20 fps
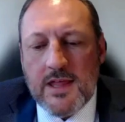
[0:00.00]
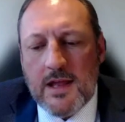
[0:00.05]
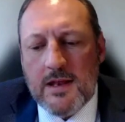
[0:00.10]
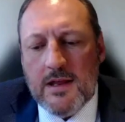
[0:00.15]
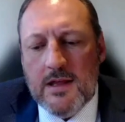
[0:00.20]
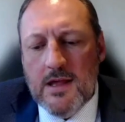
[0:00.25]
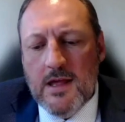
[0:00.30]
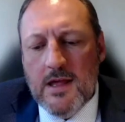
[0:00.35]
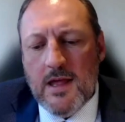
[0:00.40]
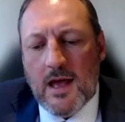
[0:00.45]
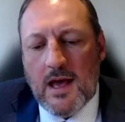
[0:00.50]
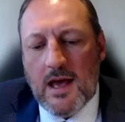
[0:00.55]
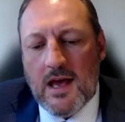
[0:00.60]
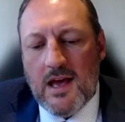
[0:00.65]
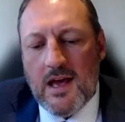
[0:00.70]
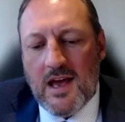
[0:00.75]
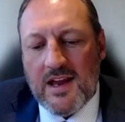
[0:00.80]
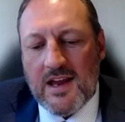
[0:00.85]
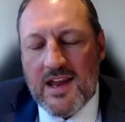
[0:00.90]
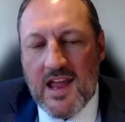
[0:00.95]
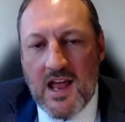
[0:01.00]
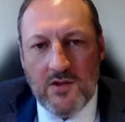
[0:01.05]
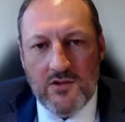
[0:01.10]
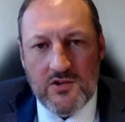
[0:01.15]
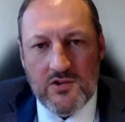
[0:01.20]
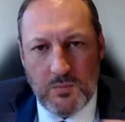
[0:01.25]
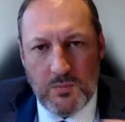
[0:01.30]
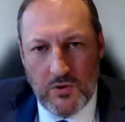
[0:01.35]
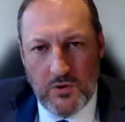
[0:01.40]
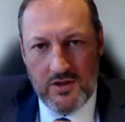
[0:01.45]
that
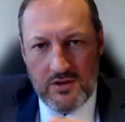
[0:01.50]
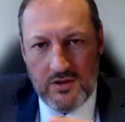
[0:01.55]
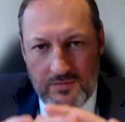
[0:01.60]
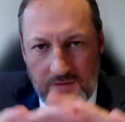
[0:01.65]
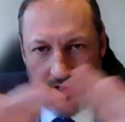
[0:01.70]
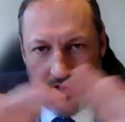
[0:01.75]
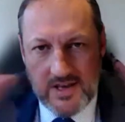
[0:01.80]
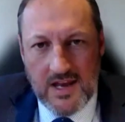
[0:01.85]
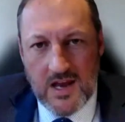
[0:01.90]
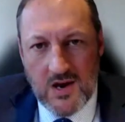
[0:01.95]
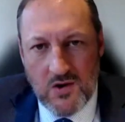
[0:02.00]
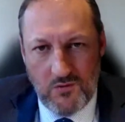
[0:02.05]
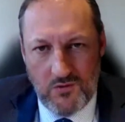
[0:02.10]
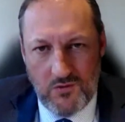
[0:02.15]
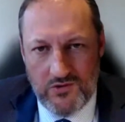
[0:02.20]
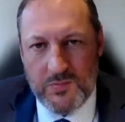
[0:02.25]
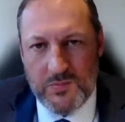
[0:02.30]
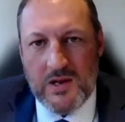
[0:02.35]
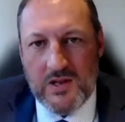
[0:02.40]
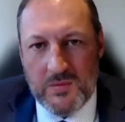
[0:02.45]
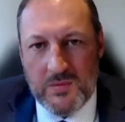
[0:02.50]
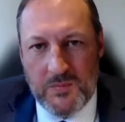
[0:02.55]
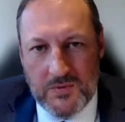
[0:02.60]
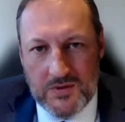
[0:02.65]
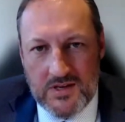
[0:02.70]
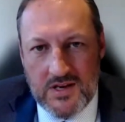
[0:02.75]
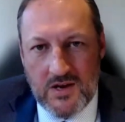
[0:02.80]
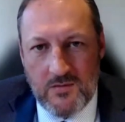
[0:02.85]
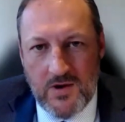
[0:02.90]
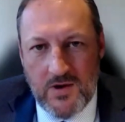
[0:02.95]
accountants are putting this veneer of
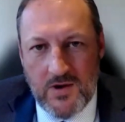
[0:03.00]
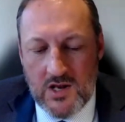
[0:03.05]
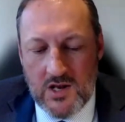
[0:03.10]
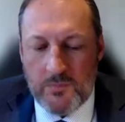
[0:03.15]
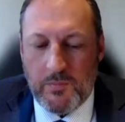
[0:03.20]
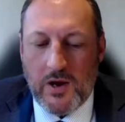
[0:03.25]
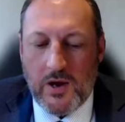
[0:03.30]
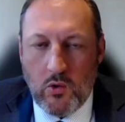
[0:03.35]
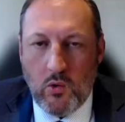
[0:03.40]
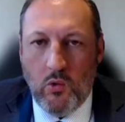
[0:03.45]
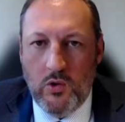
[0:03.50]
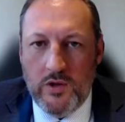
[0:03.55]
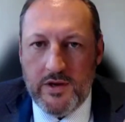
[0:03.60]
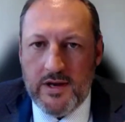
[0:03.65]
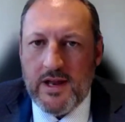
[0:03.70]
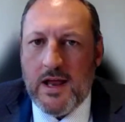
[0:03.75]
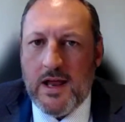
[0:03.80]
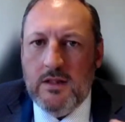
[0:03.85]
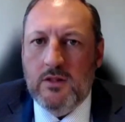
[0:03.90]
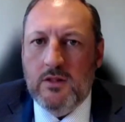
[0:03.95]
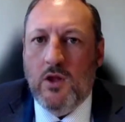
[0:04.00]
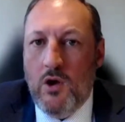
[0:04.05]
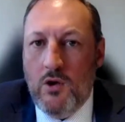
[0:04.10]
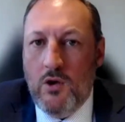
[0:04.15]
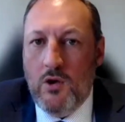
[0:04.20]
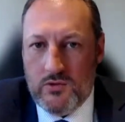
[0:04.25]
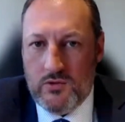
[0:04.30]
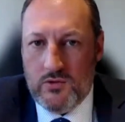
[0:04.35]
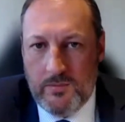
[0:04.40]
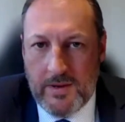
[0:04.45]
respectability around it by calling it a
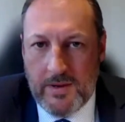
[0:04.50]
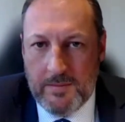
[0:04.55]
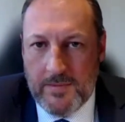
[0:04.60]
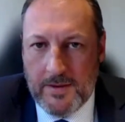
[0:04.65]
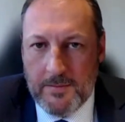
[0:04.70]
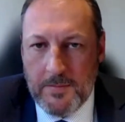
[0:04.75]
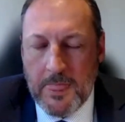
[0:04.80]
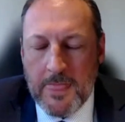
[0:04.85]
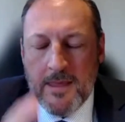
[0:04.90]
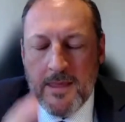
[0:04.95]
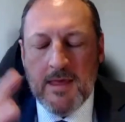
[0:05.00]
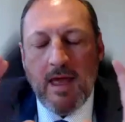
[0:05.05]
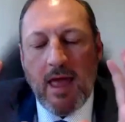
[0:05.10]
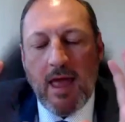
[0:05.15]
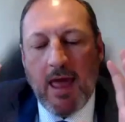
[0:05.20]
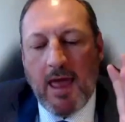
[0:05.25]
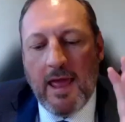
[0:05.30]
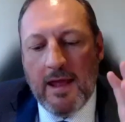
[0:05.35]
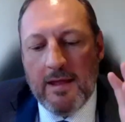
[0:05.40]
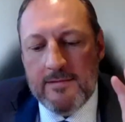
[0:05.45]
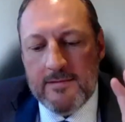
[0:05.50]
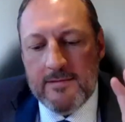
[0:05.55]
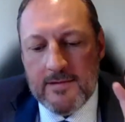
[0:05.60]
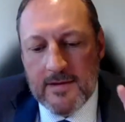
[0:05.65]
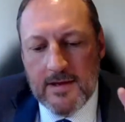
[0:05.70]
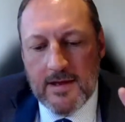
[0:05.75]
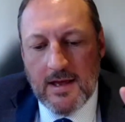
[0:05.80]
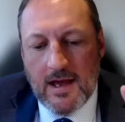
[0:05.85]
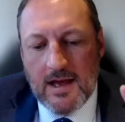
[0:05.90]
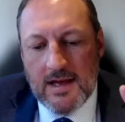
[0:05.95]
loan to a member, and
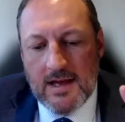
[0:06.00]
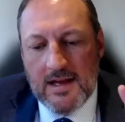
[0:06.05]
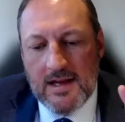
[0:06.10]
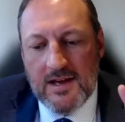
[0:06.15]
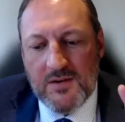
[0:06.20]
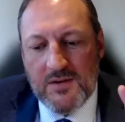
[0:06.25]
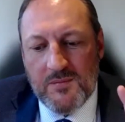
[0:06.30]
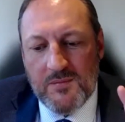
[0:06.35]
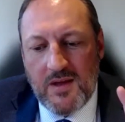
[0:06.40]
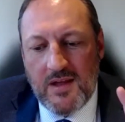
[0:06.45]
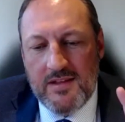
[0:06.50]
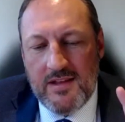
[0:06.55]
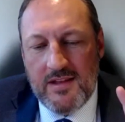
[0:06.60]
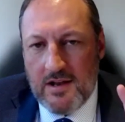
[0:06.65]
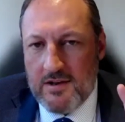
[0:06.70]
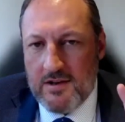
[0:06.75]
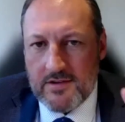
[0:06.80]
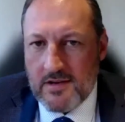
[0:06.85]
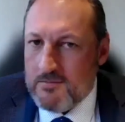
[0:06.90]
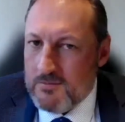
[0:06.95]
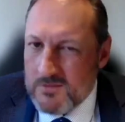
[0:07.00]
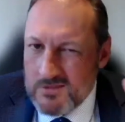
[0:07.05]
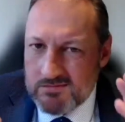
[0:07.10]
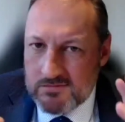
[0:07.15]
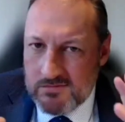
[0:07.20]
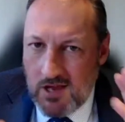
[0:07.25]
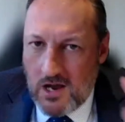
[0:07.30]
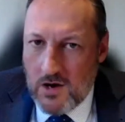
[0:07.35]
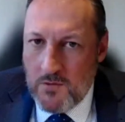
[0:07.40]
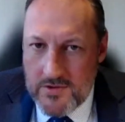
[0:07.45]
the ATO is saying, well,
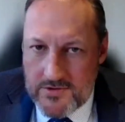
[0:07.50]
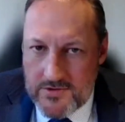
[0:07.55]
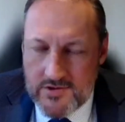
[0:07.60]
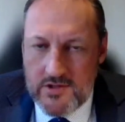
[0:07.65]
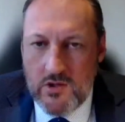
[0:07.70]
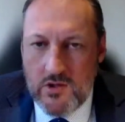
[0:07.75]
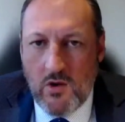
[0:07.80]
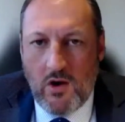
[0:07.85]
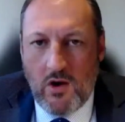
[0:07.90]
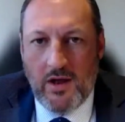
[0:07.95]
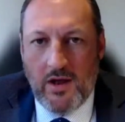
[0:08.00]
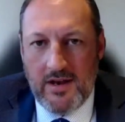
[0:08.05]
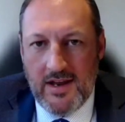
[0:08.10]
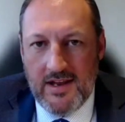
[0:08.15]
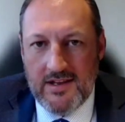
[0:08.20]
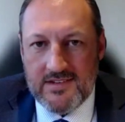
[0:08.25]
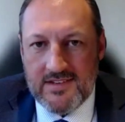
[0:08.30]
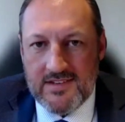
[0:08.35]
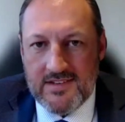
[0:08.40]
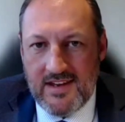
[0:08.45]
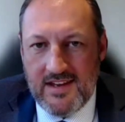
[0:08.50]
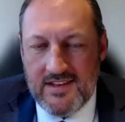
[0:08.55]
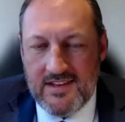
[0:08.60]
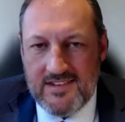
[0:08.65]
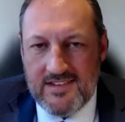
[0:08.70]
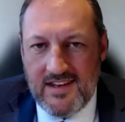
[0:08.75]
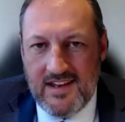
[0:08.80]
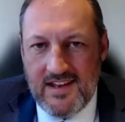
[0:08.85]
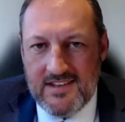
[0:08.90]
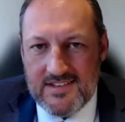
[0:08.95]
no, it's not.
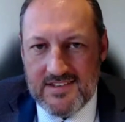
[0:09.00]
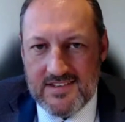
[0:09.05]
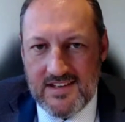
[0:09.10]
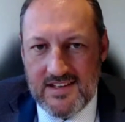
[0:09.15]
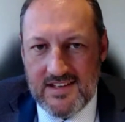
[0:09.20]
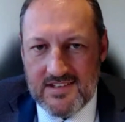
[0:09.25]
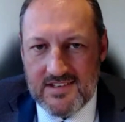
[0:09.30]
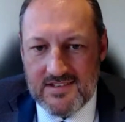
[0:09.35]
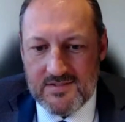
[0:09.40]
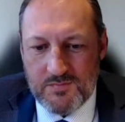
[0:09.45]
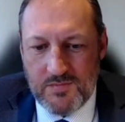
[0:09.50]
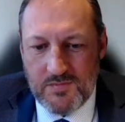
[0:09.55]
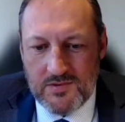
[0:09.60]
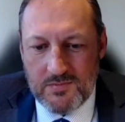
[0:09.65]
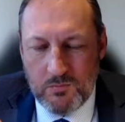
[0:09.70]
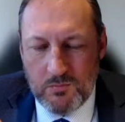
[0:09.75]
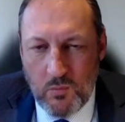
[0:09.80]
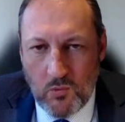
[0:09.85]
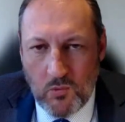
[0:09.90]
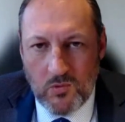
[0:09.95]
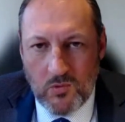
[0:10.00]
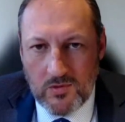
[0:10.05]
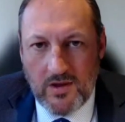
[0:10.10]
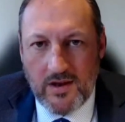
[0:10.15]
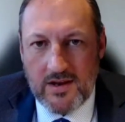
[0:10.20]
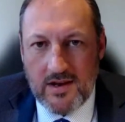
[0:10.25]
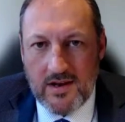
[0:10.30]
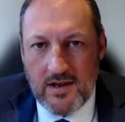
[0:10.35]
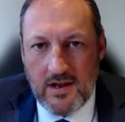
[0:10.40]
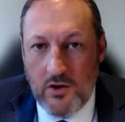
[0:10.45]
It's more
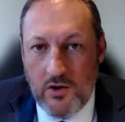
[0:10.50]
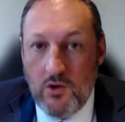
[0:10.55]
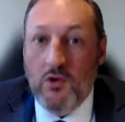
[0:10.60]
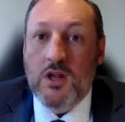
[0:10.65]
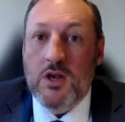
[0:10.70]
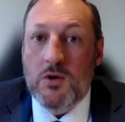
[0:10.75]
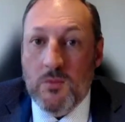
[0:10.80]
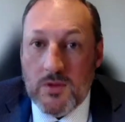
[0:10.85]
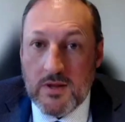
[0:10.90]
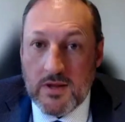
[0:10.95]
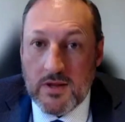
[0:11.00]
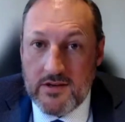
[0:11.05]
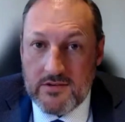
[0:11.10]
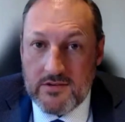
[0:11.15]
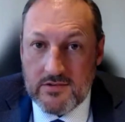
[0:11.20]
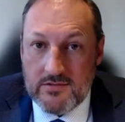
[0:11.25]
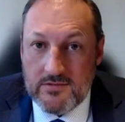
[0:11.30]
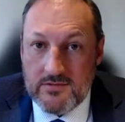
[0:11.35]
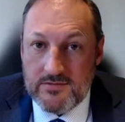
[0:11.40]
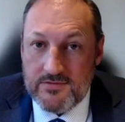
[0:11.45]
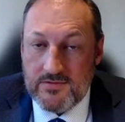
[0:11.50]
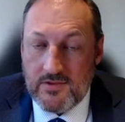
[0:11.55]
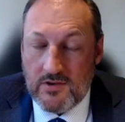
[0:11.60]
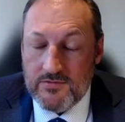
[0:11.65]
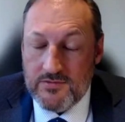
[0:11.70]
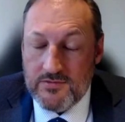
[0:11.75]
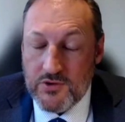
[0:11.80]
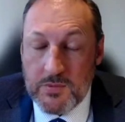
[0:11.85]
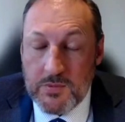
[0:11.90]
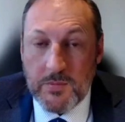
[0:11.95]
like an earlier release of
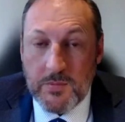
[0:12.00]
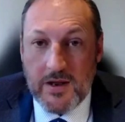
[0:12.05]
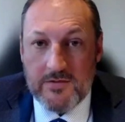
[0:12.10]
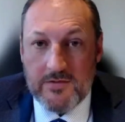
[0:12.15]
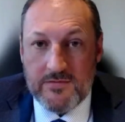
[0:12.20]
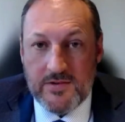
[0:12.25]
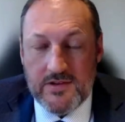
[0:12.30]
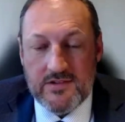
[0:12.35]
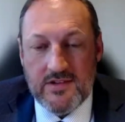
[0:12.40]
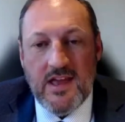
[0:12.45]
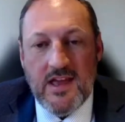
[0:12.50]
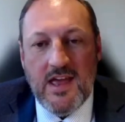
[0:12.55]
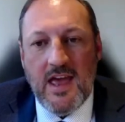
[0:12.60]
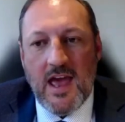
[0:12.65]
super benefits,